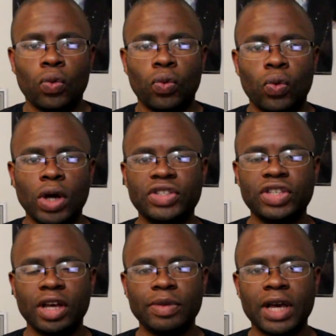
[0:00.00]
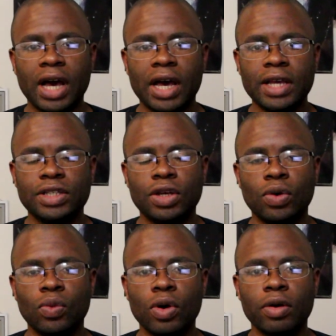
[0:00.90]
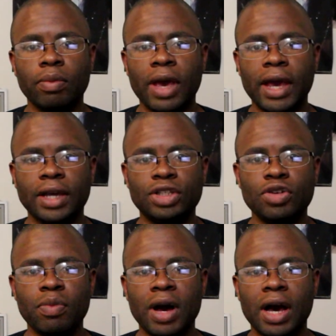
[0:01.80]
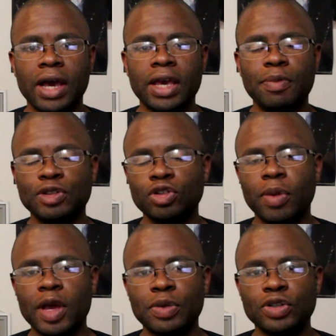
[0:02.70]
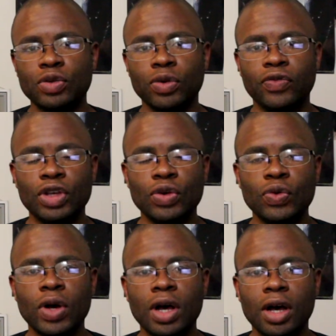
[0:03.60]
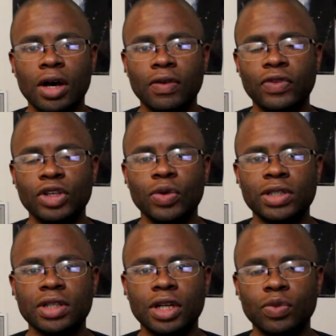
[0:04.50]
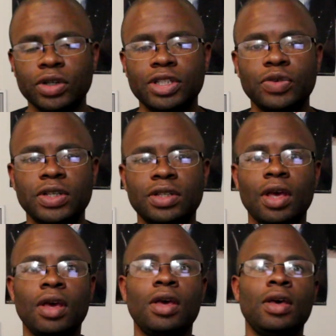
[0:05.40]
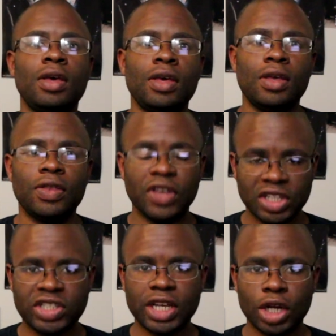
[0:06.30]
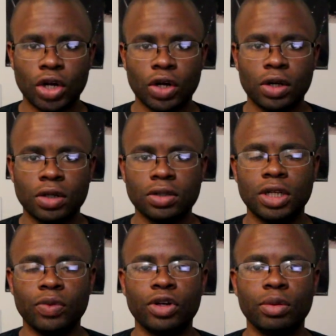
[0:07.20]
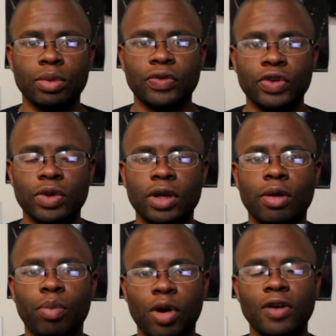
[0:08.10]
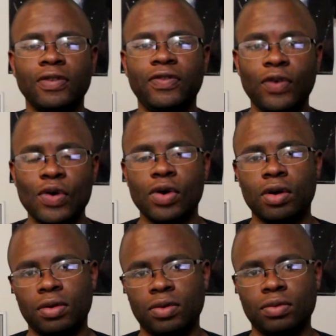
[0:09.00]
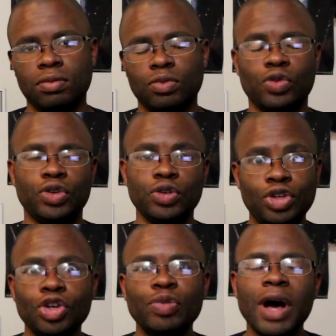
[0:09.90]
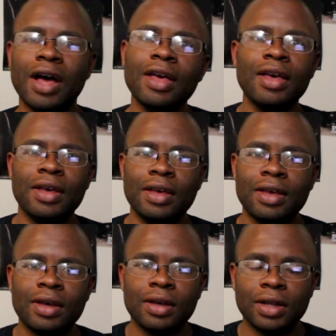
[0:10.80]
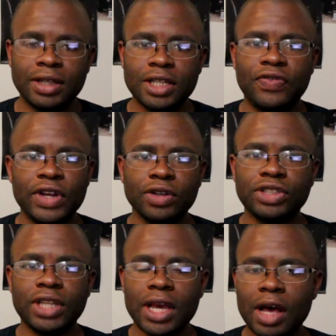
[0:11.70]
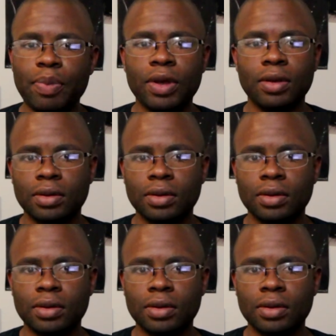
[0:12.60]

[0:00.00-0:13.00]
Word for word: What's up guys? Welcome back to my episode by episode review of the USA Network series The Sinner. Today we're going to be reviewing part 4. Will YouTube let this video stay up?